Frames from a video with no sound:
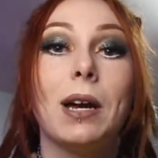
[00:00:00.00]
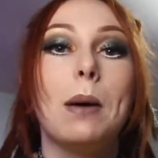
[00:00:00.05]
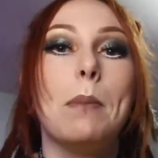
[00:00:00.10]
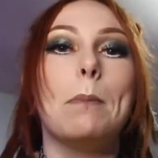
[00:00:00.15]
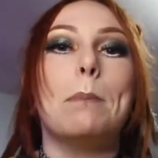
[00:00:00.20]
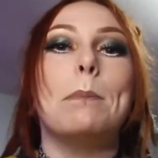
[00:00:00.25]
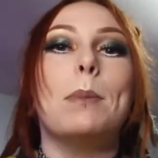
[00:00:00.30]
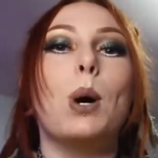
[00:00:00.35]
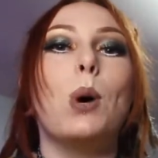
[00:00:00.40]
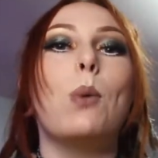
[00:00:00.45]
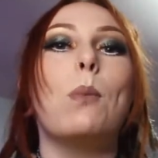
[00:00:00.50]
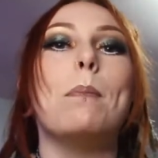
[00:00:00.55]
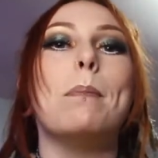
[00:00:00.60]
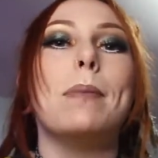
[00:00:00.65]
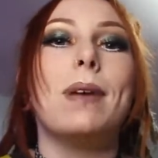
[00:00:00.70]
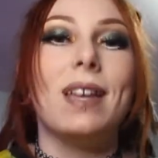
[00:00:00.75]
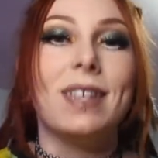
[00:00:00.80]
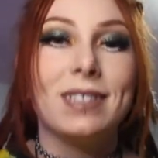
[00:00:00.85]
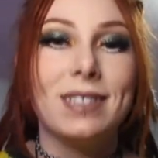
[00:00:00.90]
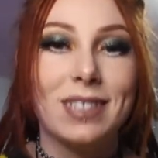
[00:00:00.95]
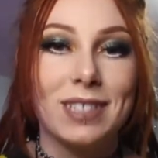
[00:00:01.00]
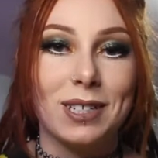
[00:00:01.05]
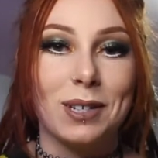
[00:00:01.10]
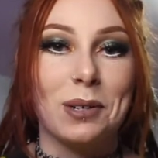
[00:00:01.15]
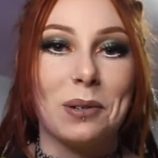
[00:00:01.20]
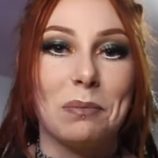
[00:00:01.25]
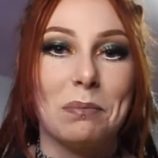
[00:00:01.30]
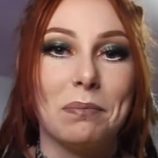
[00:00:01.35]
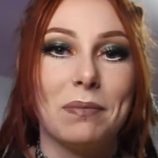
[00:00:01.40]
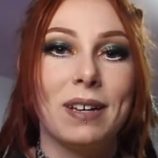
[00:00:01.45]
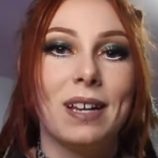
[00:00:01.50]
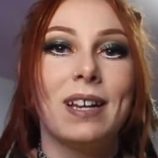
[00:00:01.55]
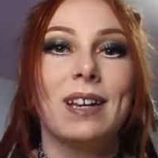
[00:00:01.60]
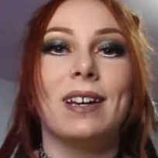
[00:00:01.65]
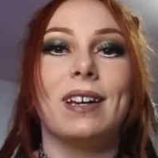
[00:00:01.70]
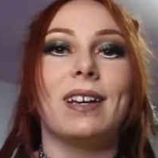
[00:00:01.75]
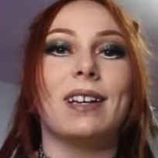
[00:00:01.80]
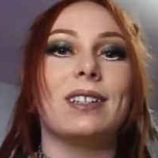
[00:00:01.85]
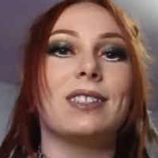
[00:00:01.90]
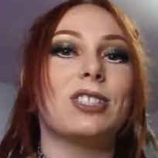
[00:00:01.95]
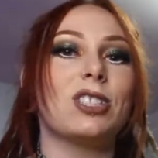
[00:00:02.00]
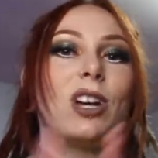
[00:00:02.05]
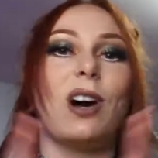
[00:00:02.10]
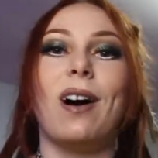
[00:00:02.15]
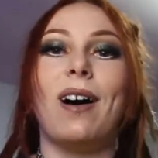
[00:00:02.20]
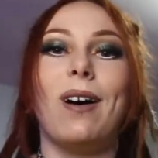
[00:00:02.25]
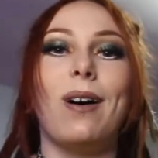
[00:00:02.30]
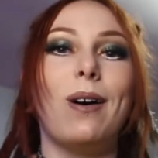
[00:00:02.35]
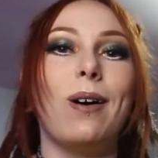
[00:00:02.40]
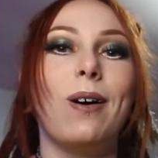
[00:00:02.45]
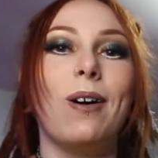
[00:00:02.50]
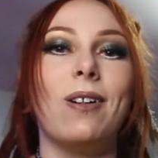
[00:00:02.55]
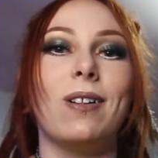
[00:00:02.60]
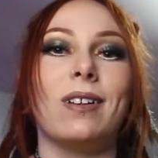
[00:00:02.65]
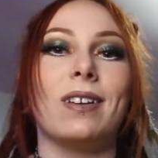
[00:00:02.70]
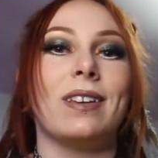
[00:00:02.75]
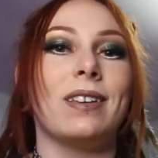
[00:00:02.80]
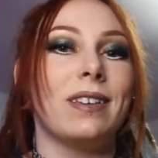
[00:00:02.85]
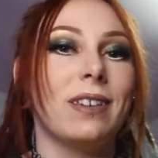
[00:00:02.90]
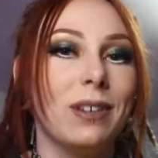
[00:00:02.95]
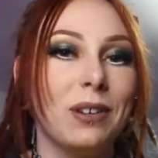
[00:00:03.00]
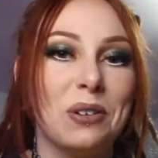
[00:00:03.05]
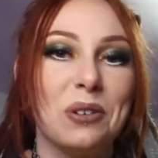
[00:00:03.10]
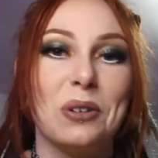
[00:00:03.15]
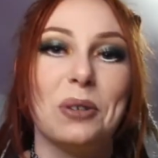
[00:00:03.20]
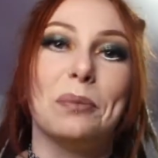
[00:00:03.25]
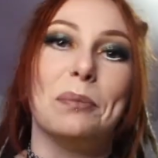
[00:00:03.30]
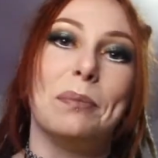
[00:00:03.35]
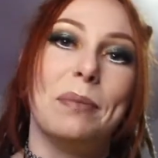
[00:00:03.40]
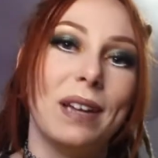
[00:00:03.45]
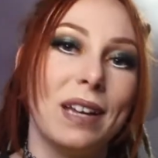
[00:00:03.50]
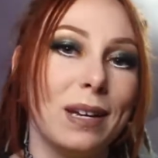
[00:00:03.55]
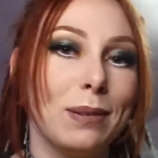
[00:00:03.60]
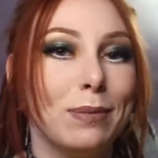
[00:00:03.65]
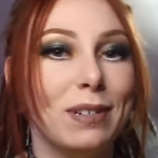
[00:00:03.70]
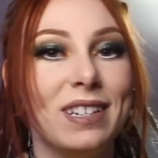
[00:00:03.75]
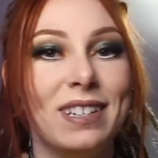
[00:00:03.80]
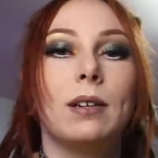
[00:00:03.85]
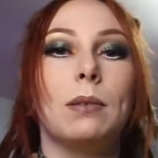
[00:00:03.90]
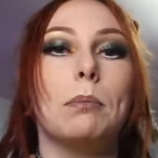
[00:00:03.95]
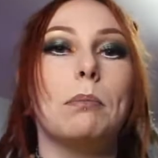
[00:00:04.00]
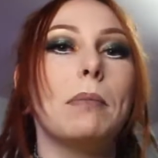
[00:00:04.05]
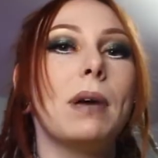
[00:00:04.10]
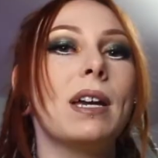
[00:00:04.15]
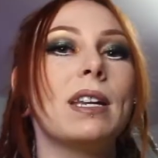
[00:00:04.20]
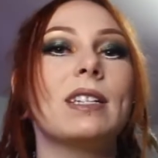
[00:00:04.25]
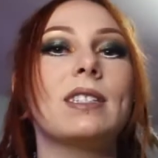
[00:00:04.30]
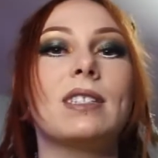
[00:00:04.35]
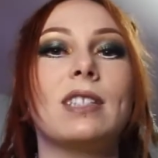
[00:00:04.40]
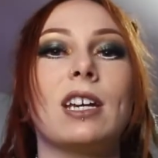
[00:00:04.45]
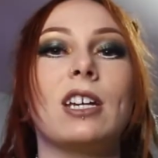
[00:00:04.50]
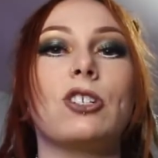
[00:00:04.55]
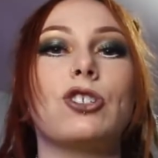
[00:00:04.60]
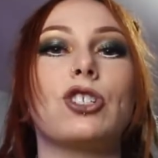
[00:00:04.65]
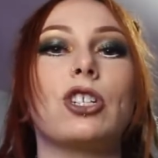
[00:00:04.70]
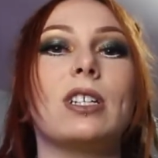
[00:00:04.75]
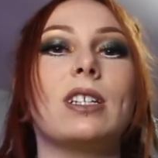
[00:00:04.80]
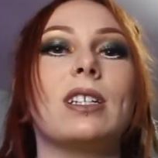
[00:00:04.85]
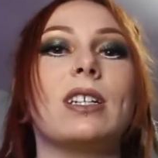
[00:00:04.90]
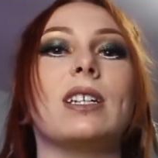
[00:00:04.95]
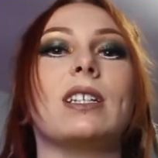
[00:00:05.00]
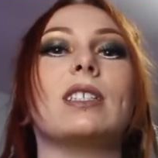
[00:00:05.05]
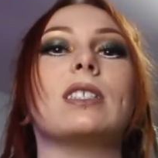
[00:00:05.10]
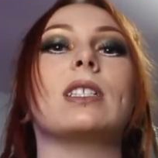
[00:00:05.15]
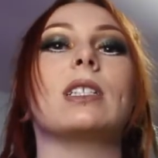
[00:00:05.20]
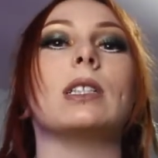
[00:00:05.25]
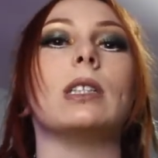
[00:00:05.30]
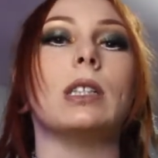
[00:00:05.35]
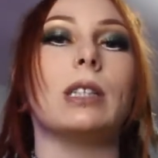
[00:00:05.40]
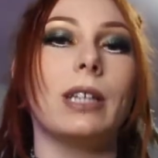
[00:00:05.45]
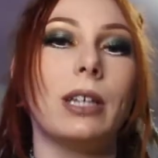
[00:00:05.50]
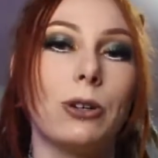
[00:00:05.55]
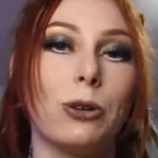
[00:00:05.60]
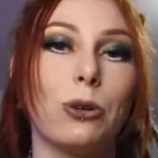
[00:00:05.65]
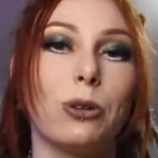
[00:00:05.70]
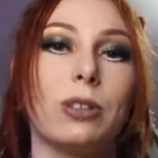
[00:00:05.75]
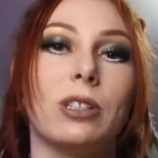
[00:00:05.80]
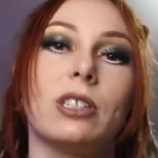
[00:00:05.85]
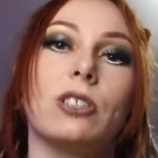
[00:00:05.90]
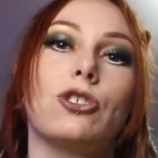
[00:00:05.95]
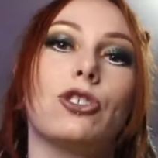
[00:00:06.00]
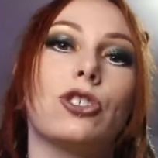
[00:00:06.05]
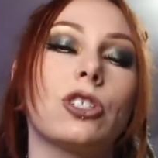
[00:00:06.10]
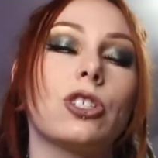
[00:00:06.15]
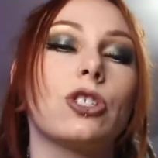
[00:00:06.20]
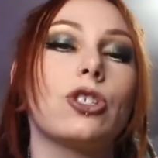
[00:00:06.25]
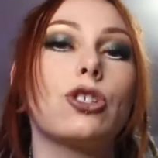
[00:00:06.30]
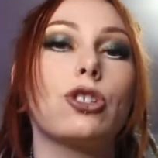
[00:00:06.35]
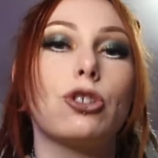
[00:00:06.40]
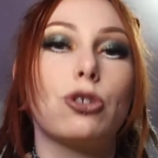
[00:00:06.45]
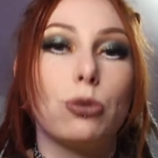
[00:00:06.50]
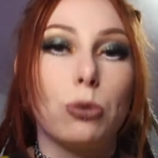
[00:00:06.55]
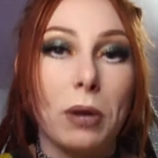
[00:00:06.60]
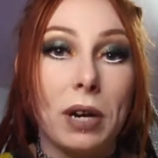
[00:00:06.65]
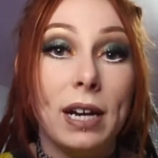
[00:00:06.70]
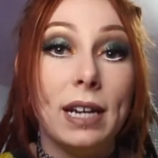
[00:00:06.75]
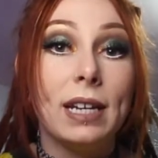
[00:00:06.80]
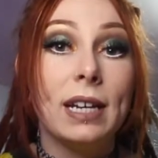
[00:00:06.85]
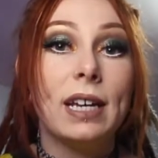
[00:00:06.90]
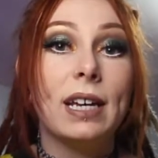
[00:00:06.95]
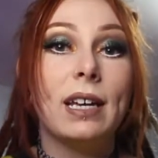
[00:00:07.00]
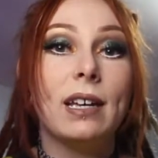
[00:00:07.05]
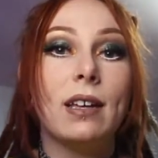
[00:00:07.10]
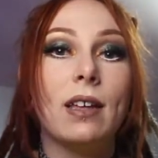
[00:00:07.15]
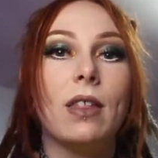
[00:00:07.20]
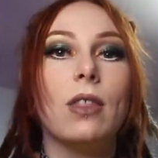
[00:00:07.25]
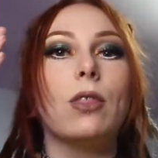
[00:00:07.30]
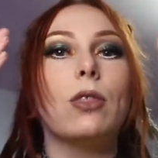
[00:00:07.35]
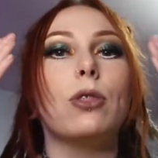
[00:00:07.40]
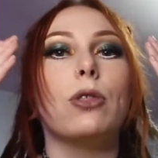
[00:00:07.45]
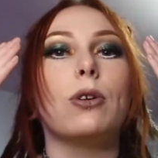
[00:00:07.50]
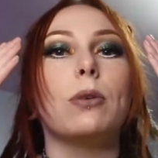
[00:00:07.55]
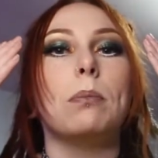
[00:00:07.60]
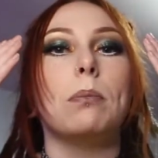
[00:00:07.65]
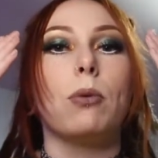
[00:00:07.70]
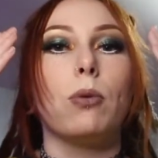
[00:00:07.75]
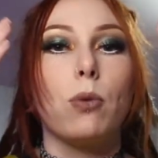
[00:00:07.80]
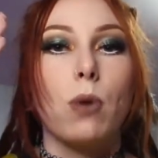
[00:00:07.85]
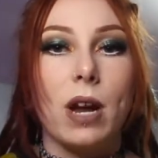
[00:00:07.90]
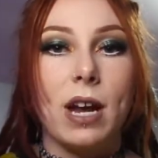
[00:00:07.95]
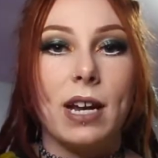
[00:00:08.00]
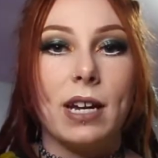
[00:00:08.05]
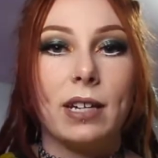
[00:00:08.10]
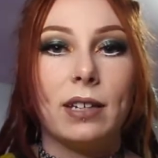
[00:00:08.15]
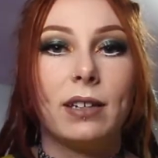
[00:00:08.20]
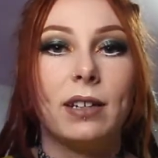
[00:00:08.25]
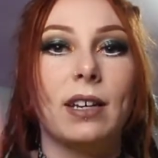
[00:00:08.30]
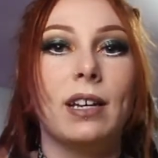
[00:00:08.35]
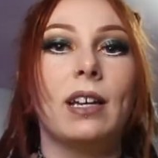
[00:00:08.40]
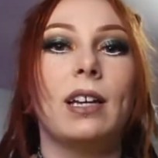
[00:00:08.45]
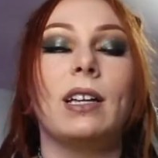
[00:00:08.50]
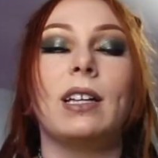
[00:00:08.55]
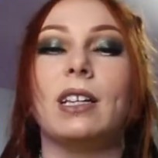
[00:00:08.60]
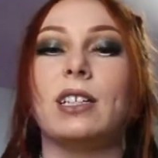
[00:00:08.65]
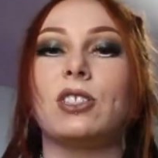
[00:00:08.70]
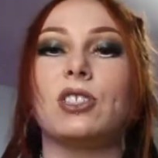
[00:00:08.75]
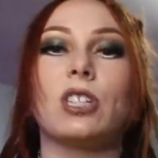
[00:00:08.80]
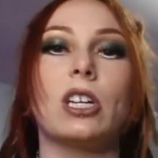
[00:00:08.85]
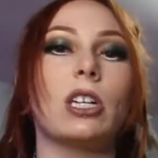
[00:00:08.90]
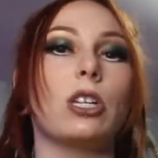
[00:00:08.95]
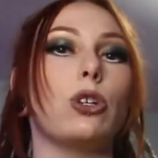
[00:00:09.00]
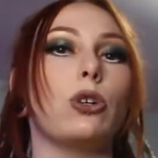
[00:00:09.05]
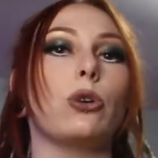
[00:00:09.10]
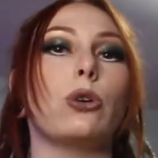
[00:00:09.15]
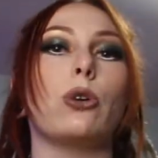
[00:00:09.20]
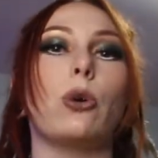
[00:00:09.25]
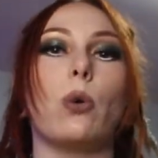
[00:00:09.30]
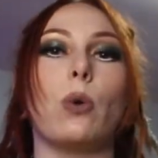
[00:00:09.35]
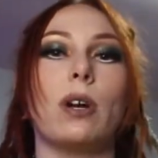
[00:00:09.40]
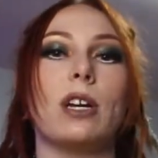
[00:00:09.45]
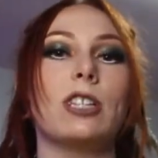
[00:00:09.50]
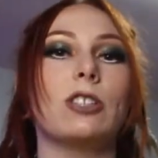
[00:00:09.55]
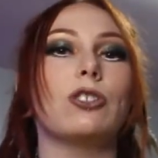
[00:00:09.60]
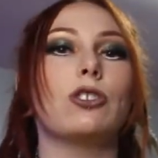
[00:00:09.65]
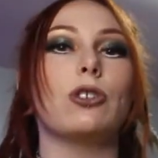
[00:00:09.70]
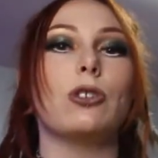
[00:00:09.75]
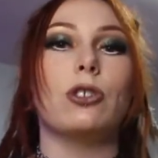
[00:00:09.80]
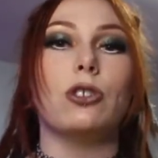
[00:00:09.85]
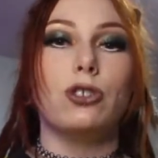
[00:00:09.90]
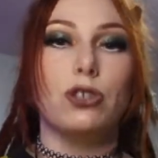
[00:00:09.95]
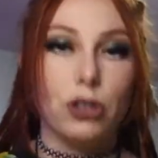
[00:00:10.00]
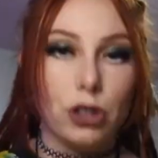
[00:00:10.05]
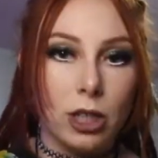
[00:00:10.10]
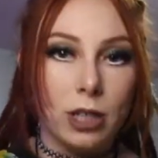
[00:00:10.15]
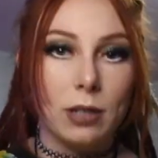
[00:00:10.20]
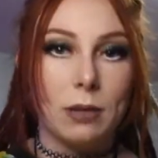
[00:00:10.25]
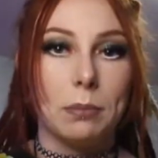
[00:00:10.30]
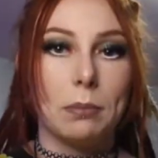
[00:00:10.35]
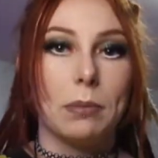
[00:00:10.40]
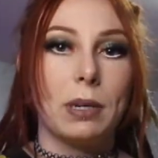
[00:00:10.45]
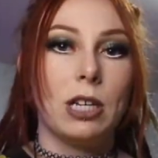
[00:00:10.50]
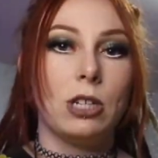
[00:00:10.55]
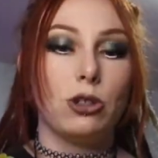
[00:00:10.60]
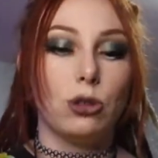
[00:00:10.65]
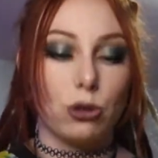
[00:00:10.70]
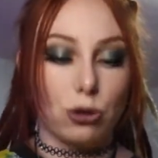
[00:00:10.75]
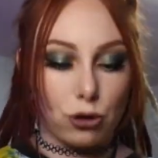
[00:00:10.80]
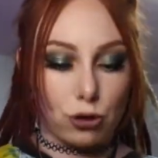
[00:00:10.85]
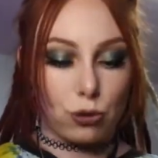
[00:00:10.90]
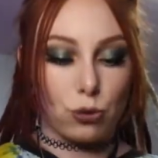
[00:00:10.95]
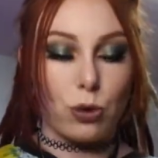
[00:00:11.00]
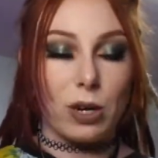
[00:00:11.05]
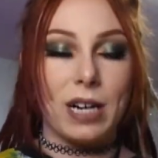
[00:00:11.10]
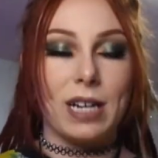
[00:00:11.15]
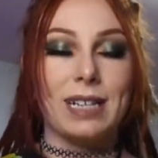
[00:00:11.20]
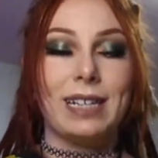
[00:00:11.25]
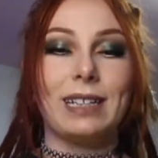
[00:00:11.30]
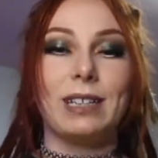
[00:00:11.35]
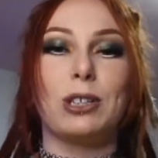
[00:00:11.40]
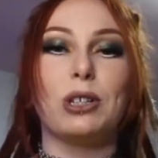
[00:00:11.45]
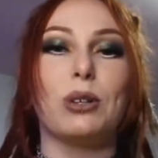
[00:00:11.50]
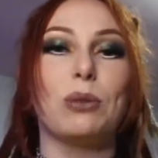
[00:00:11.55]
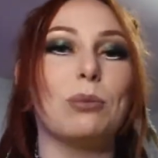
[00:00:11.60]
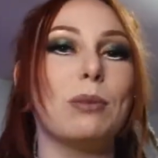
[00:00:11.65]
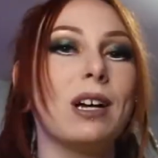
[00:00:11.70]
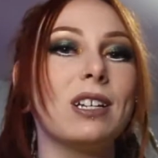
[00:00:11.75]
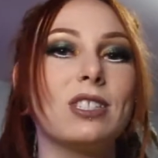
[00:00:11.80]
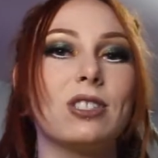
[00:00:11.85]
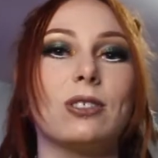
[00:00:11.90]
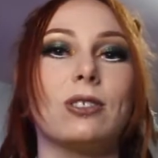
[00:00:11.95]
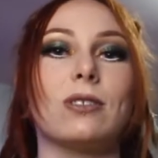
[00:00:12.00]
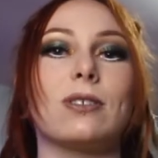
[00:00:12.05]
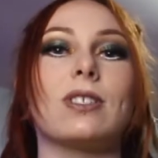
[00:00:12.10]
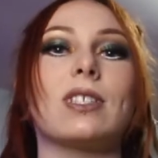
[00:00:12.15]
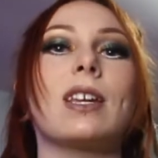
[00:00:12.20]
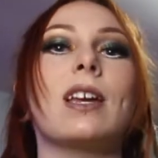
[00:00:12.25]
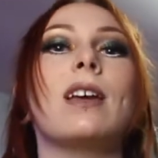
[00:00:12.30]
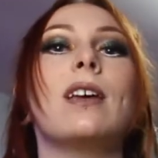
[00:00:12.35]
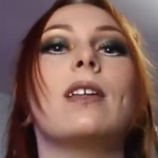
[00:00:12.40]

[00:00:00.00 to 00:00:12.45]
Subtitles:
Momentum. It's all here, baby. Meditation is literally just training the brain. It's like you're going to the gym and you're training your muscles.